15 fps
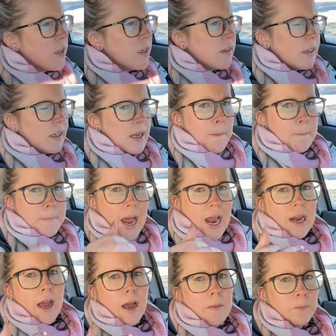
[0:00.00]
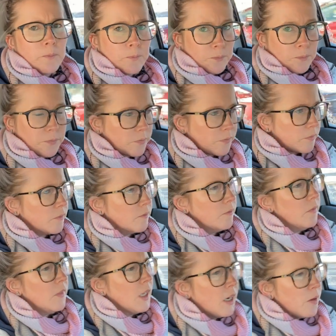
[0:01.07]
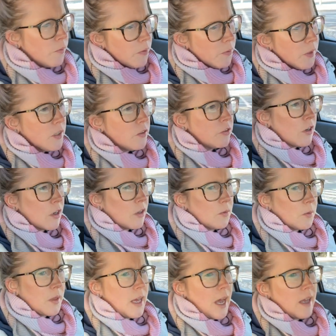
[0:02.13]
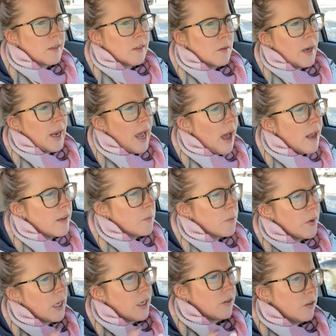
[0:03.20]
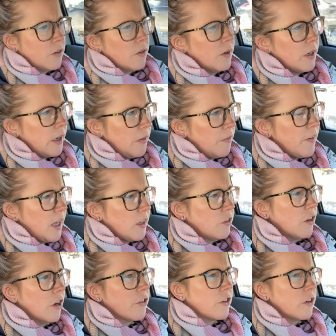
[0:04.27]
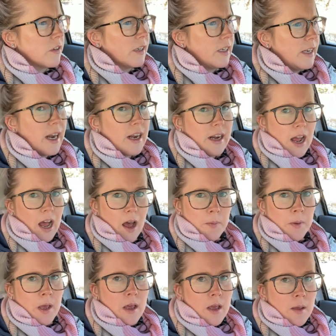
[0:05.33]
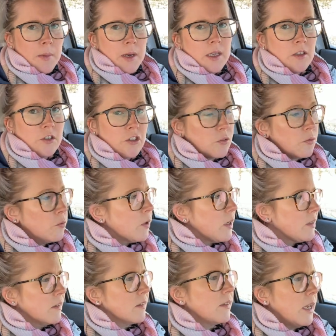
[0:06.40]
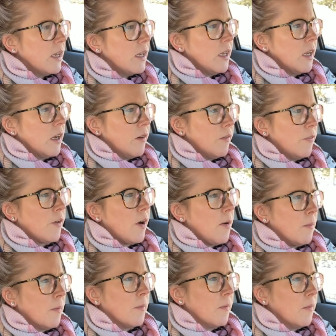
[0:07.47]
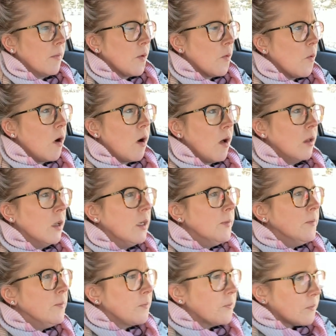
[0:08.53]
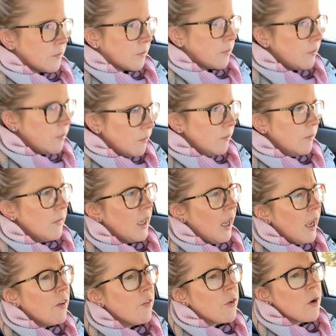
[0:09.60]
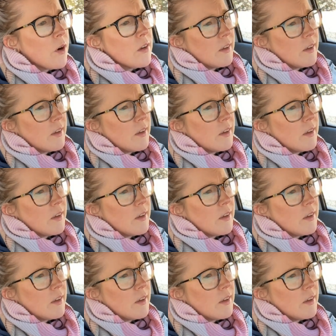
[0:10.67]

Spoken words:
it to get back up. And we really struggled with that. So I had to bring it to a fast charger to get it up, because it just wasn't taking it from the wall. And of course,